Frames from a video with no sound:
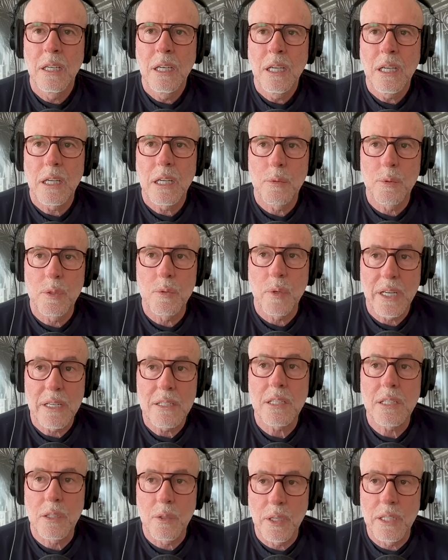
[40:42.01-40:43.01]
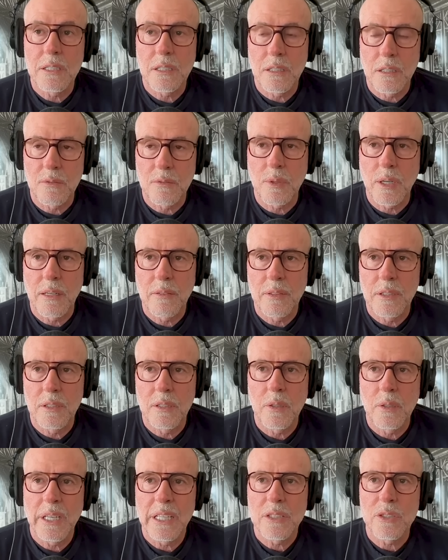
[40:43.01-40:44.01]
It would raise a great deal of
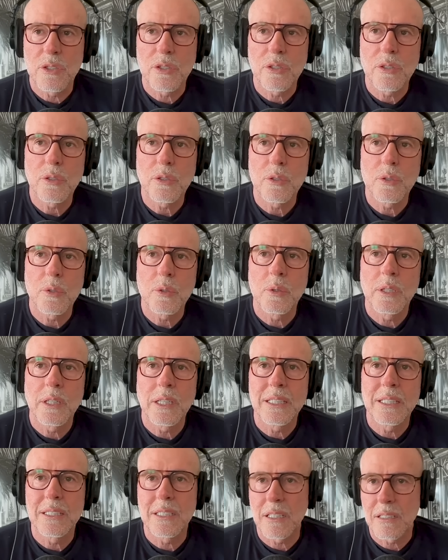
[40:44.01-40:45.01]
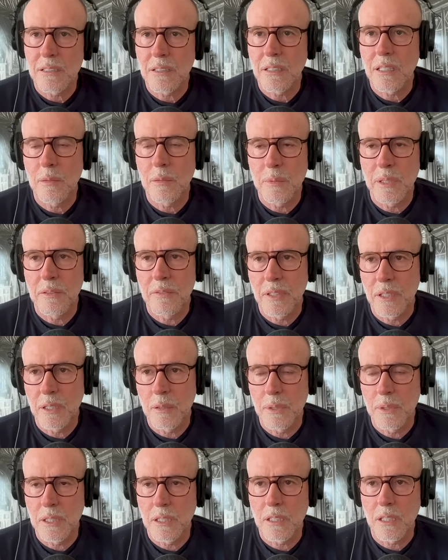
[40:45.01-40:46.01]
revenue. And two, it doesn't come at a
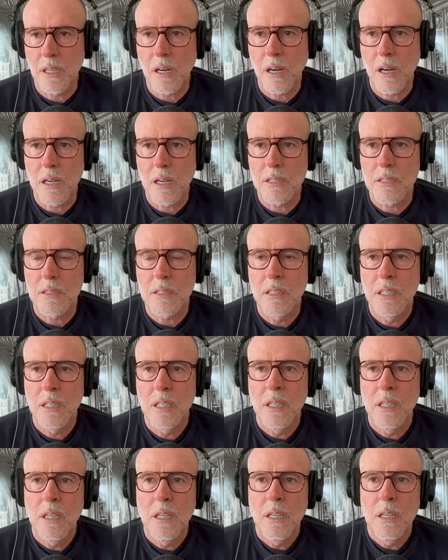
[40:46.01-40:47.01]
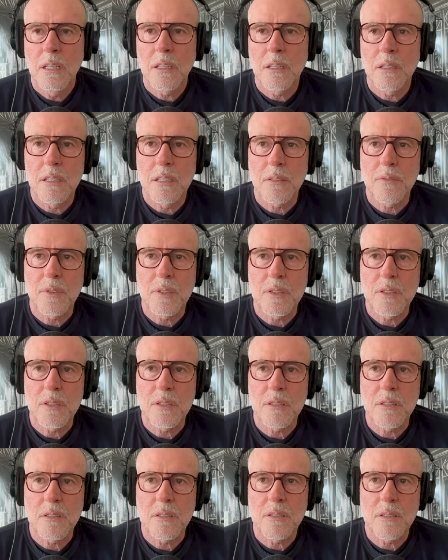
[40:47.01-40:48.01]
very big cost. The
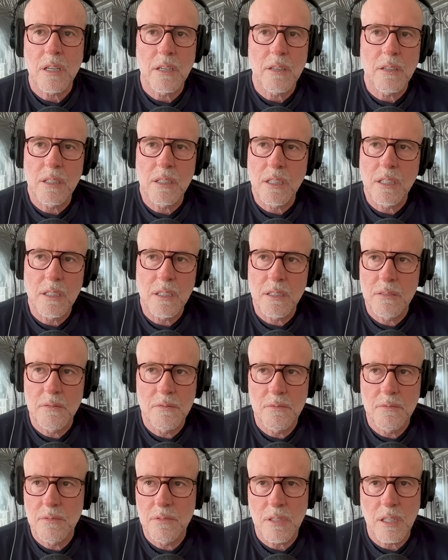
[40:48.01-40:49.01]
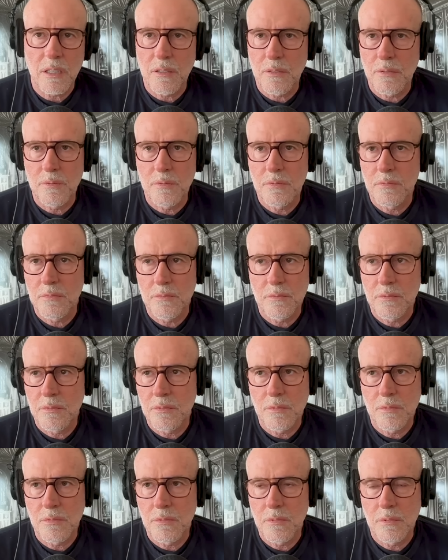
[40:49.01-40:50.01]
difference, say you're
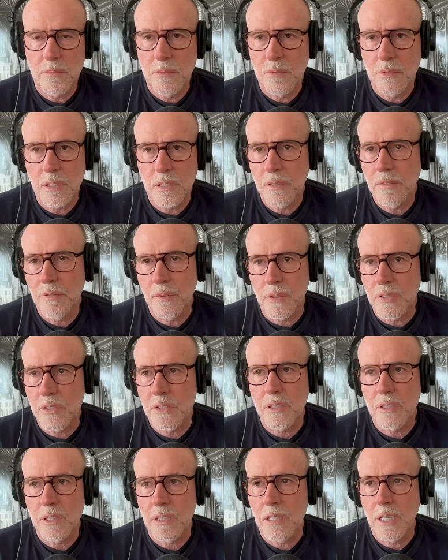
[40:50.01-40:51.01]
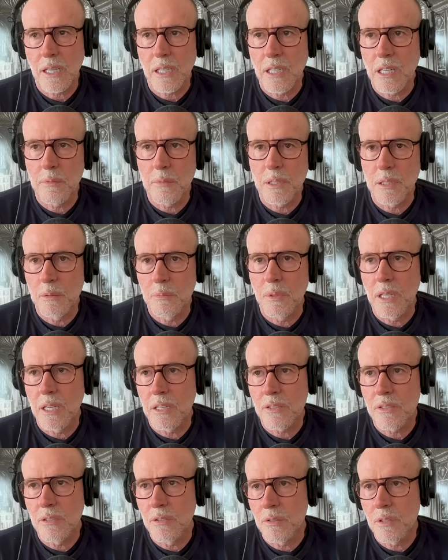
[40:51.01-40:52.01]
really fortunate, economically
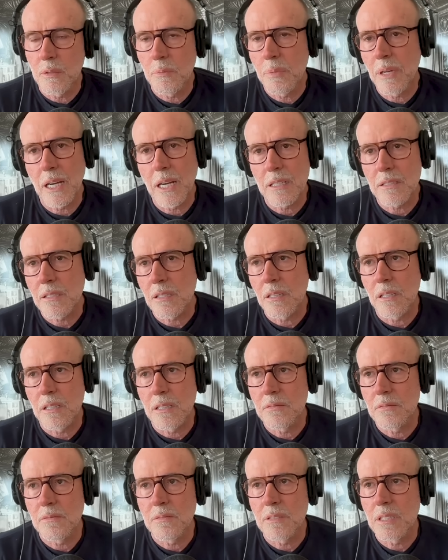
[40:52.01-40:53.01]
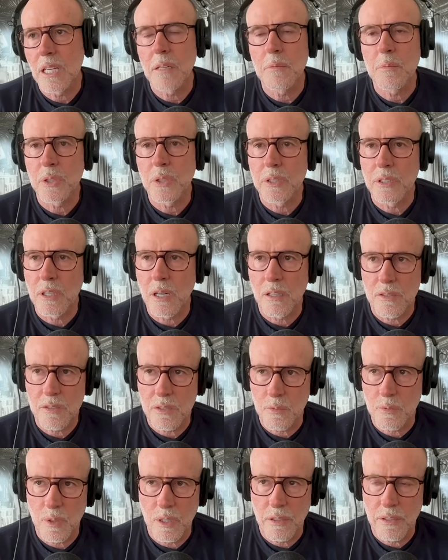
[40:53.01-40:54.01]
blessed, and you can pass on $10 million
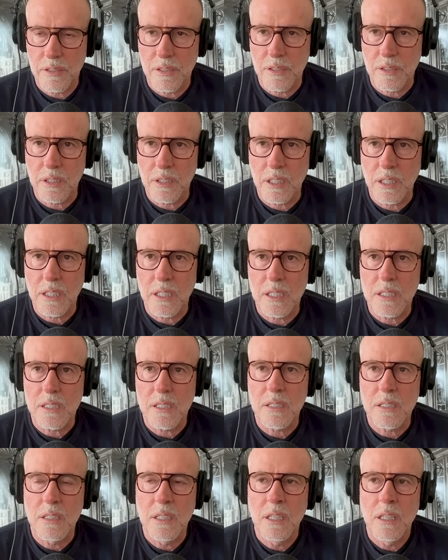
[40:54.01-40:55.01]
in wealth to your kids.